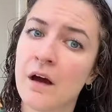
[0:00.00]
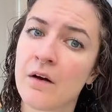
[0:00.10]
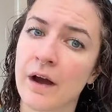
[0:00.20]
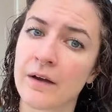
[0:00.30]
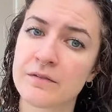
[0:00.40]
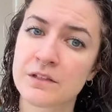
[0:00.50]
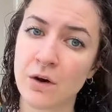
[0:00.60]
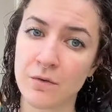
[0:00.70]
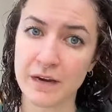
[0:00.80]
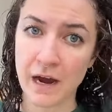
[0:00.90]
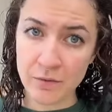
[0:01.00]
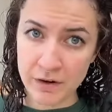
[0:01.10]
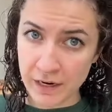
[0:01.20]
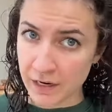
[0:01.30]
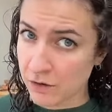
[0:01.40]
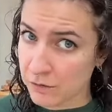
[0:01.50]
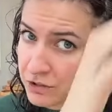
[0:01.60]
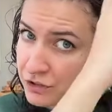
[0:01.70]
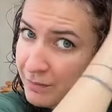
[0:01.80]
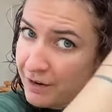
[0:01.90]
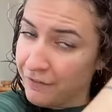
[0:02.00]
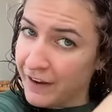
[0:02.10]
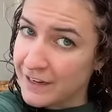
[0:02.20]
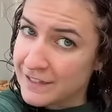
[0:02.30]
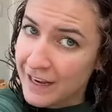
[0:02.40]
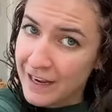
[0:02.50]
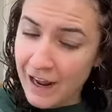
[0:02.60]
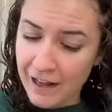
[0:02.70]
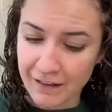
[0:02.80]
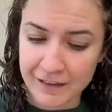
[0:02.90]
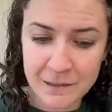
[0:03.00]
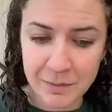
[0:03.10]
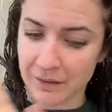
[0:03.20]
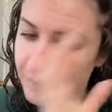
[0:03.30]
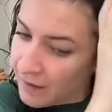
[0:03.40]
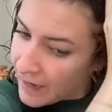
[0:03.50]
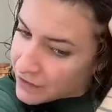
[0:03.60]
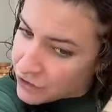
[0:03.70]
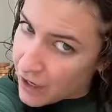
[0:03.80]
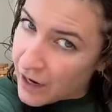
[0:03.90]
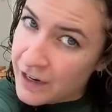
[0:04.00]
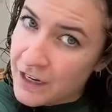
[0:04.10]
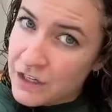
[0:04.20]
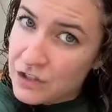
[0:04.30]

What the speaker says: Okay, so now we are getting closer to my face and I like to be a little extra.